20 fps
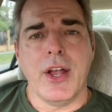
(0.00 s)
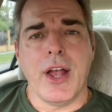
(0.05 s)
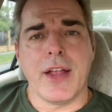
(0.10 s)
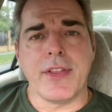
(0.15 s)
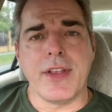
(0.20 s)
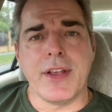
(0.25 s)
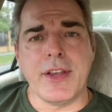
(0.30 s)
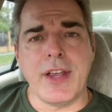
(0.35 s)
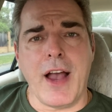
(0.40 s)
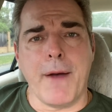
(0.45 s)

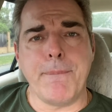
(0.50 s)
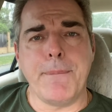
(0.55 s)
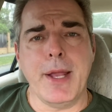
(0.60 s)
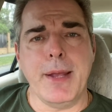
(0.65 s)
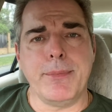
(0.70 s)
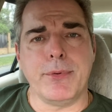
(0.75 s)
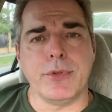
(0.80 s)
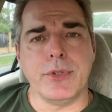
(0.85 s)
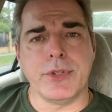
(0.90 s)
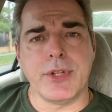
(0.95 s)
the young
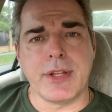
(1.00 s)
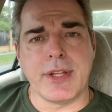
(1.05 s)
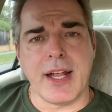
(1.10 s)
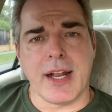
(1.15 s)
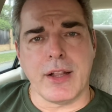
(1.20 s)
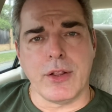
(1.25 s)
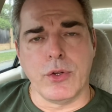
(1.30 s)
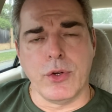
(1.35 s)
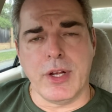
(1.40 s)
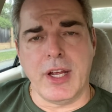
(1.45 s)
people that
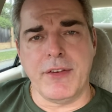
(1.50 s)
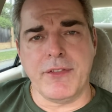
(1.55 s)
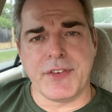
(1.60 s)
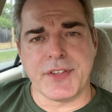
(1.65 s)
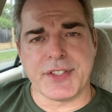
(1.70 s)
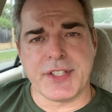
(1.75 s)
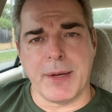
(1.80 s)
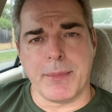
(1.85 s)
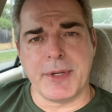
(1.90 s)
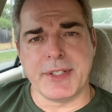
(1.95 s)
are looking for
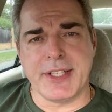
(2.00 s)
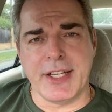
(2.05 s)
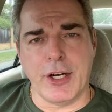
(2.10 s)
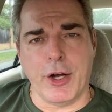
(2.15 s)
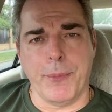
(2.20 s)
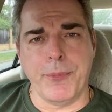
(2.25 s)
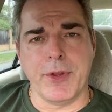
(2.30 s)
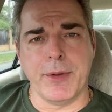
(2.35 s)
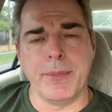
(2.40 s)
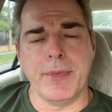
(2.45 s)
someone to
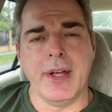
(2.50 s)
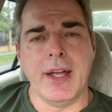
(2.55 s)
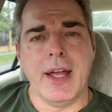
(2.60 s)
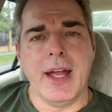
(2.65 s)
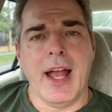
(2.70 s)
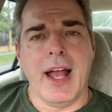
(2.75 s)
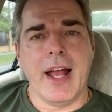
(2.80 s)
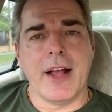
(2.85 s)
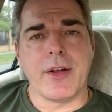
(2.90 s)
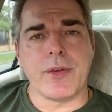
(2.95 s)
help them,
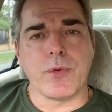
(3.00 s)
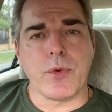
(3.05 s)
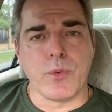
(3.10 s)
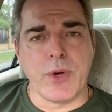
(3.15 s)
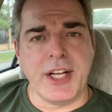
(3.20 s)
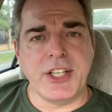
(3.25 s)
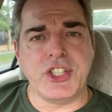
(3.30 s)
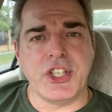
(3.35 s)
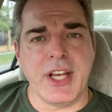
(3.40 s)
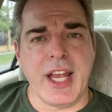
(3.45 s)

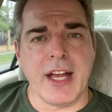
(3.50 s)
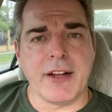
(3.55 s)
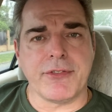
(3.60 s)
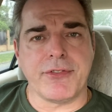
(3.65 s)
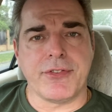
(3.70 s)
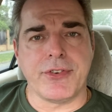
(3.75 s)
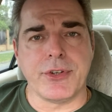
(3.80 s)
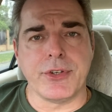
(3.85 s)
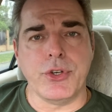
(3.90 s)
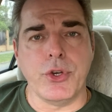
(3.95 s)
reaching out
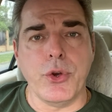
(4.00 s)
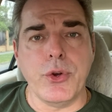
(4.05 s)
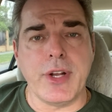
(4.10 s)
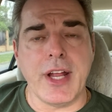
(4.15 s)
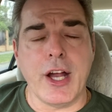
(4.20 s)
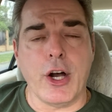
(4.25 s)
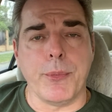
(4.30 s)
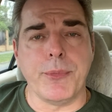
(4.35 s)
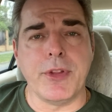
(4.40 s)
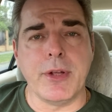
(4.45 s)
for you to
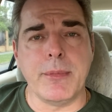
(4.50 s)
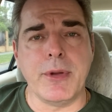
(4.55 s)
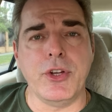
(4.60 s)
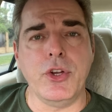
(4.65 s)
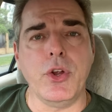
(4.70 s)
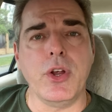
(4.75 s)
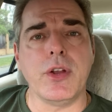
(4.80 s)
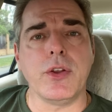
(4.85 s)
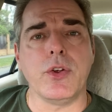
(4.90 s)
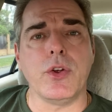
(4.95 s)
help them, and
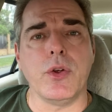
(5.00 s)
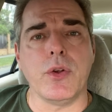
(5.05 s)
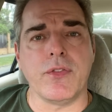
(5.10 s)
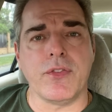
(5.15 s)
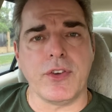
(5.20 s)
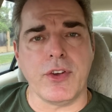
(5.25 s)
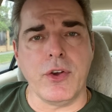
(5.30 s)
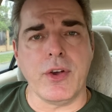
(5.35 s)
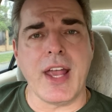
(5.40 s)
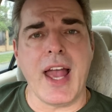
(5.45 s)
you, you,
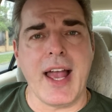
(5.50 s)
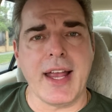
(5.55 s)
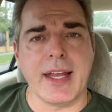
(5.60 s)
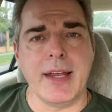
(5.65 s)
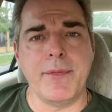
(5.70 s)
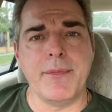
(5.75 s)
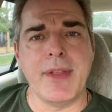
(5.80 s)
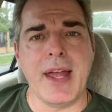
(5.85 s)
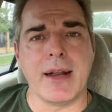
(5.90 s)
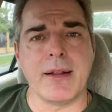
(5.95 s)
you can't
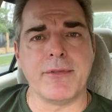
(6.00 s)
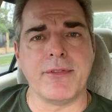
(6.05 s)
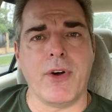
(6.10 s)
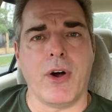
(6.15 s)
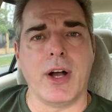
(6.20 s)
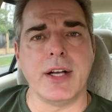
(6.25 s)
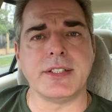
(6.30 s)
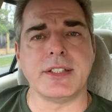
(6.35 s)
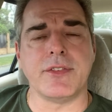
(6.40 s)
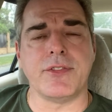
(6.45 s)
give them that
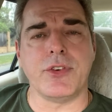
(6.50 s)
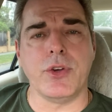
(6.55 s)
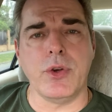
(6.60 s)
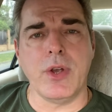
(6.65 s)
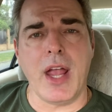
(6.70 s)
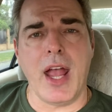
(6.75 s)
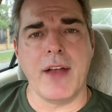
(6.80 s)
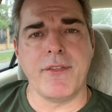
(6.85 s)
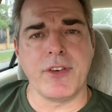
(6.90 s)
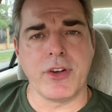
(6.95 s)
advice if you
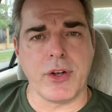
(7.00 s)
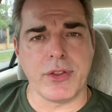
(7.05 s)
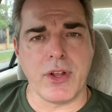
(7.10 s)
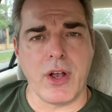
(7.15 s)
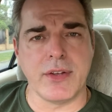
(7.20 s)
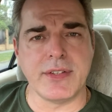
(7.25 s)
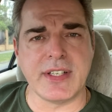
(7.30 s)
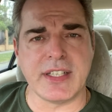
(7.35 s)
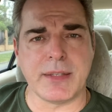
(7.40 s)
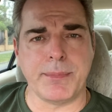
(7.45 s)
haven't got
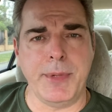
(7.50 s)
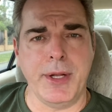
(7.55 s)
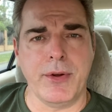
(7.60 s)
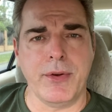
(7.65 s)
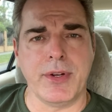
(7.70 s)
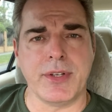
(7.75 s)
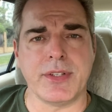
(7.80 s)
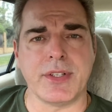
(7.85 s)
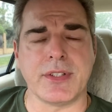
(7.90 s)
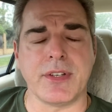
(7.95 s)
those
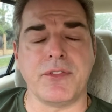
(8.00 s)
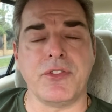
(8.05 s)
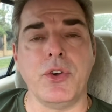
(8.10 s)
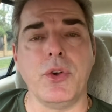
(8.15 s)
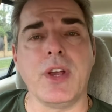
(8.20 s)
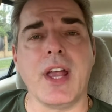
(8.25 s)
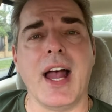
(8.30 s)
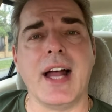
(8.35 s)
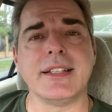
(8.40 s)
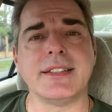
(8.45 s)
experiences, if you
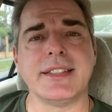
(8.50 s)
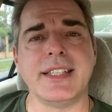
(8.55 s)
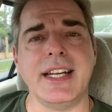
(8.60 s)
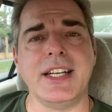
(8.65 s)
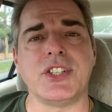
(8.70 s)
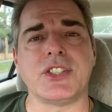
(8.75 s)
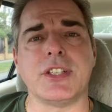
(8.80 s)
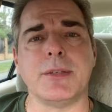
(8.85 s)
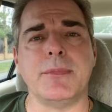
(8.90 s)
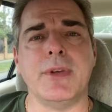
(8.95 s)
can't
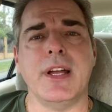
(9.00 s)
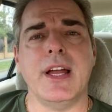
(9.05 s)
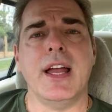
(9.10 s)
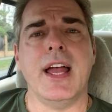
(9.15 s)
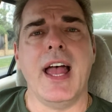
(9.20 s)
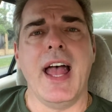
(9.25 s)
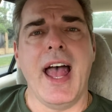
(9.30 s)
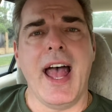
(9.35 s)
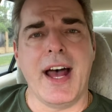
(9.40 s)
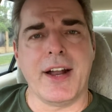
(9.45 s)
teach them
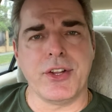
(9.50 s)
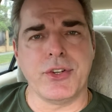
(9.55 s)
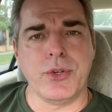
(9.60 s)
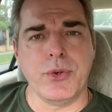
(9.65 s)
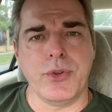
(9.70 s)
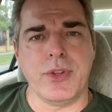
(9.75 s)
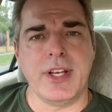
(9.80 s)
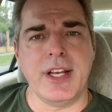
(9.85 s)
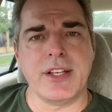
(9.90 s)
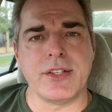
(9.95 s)
how to
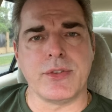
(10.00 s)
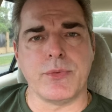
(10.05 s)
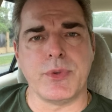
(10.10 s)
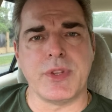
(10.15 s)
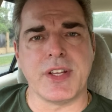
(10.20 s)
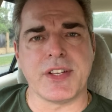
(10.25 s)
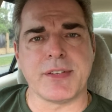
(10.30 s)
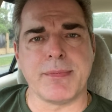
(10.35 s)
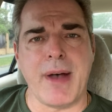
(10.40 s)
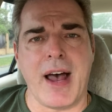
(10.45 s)
do things with
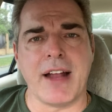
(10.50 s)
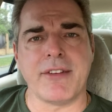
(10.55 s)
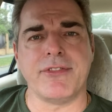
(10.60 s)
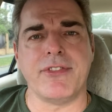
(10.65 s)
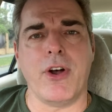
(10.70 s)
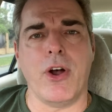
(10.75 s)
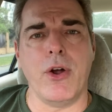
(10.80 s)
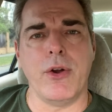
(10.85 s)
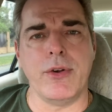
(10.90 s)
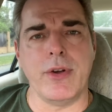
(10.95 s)
the
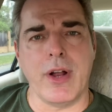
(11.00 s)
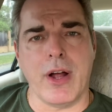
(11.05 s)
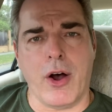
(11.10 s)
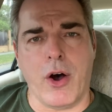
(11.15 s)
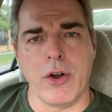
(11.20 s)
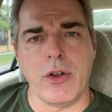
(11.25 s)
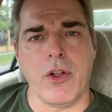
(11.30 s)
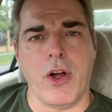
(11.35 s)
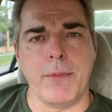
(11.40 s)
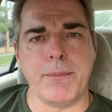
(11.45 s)
smartphone,
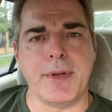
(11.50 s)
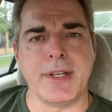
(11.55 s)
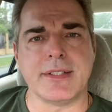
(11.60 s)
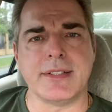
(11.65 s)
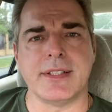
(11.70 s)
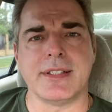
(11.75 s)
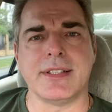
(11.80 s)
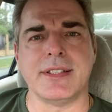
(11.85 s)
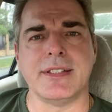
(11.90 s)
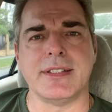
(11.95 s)
online
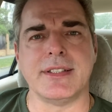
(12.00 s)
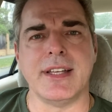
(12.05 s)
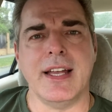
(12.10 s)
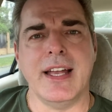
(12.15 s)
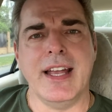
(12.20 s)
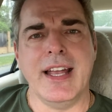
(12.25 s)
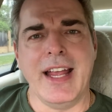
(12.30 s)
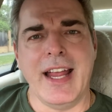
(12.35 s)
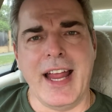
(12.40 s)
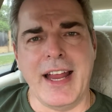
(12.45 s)
businesses,
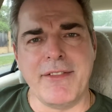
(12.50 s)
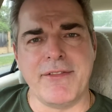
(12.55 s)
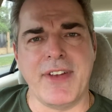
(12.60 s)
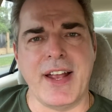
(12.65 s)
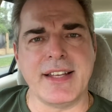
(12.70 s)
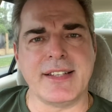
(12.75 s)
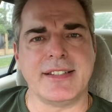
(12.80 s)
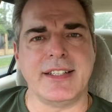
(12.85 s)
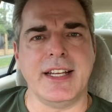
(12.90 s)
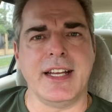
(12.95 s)

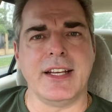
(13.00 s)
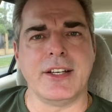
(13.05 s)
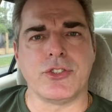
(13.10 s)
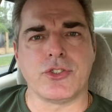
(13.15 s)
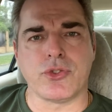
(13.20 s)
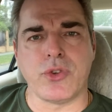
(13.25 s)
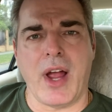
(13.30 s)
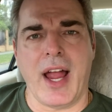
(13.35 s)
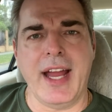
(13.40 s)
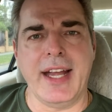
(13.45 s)
investing,
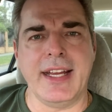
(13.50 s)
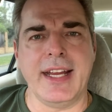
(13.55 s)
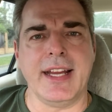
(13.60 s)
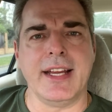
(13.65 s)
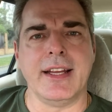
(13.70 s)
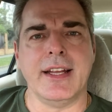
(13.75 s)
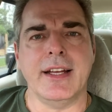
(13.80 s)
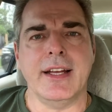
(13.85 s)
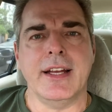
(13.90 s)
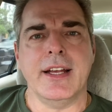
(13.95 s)

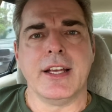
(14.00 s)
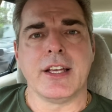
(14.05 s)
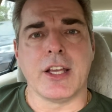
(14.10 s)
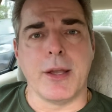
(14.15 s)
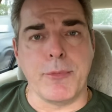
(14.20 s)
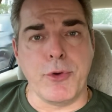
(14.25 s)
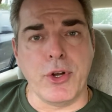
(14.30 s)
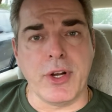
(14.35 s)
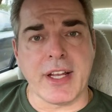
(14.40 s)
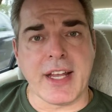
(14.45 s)
trading,
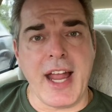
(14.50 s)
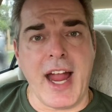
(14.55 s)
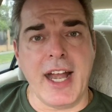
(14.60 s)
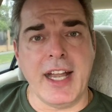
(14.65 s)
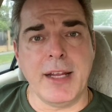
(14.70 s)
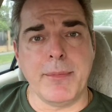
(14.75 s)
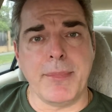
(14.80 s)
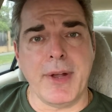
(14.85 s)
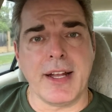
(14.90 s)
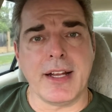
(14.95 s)

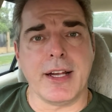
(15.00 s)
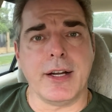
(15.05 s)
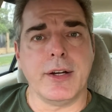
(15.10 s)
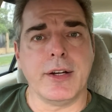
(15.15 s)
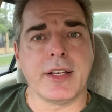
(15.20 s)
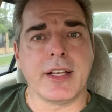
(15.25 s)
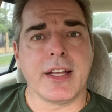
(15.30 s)
communicating better,